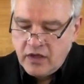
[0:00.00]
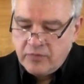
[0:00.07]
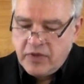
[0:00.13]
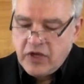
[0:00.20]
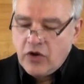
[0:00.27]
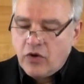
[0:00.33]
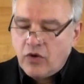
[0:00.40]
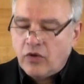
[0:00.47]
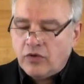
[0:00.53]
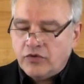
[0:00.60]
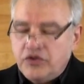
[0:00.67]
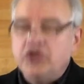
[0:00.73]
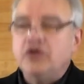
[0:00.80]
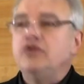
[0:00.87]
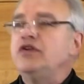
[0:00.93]
Behold,
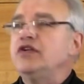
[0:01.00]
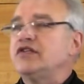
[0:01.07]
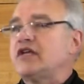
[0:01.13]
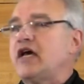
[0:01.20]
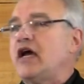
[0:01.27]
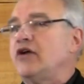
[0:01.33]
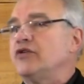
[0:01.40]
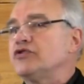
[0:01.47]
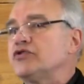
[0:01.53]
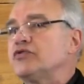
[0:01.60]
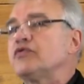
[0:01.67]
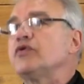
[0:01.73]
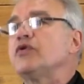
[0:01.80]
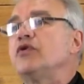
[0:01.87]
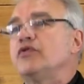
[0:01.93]
you desire
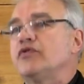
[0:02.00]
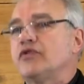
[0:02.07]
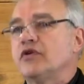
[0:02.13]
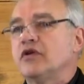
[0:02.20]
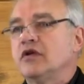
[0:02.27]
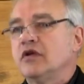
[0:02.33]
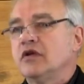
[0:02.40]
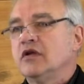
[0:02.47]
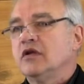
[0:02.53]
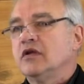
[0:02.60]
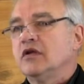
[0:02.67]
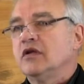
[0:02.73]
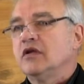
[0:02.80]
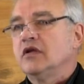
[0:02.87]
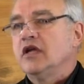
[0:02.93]
truth
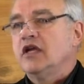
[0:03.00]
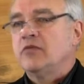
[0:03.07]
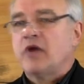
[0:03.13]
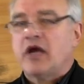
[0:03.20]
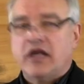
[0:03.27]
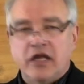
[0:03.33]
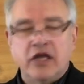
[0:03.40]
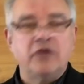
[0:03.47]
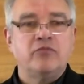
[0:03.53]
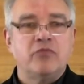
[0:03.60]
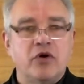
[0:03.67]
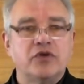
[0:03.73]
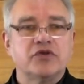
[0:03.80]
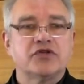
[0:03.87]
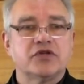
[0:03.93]
in my
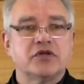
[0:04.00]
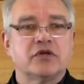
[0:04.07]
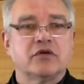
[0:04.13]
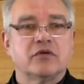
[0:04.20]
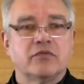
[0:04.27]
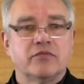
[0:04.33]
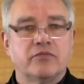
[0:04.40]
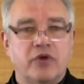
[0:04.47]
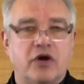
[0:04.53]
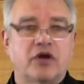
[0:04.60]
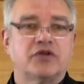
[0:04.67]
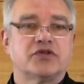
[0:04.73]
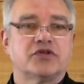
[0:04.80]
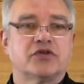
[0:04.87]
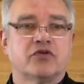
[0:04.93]
inmost
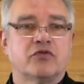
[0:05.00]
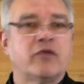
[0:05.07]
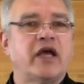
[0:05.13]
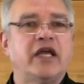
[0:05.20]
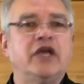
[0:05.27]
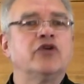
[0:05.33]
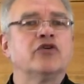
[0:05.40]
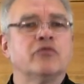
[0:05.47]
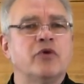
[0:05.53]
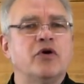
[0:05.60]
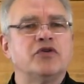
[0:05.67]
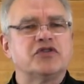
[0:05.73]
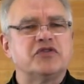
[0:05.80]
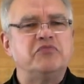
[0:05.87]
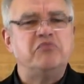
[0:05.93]
parts or my
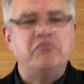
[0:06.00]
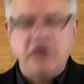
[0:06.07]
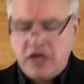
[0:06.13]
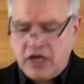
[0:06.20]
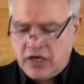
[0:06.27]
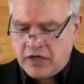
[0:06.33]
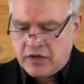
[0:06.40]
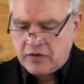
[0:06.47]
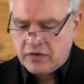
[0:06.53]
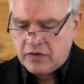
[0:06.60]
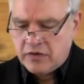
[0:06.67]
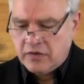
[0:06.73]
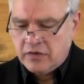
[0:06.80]
innermost being.